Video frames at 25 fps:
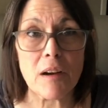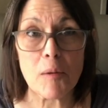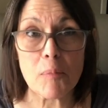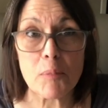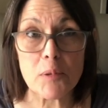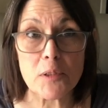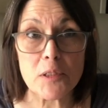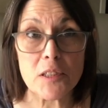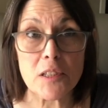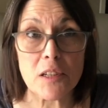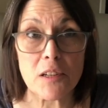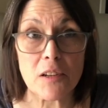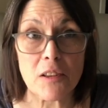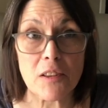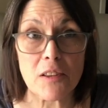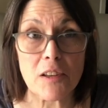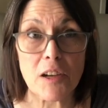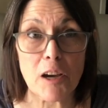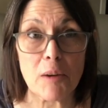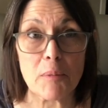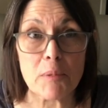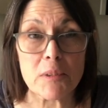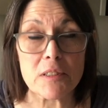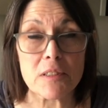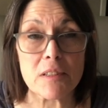I appreciate all the
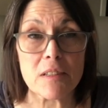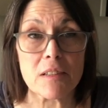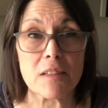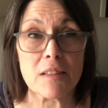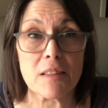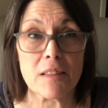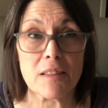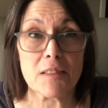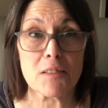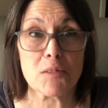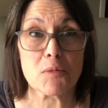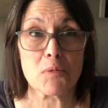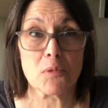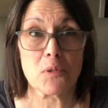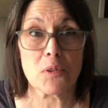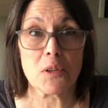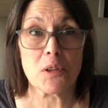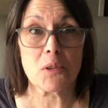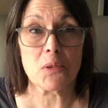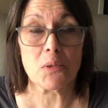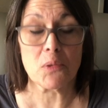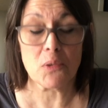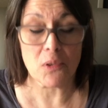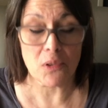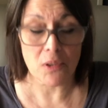comments lately. That's really
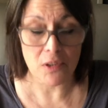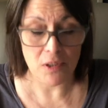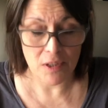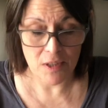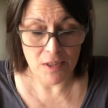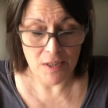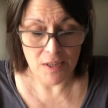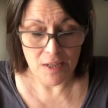cool.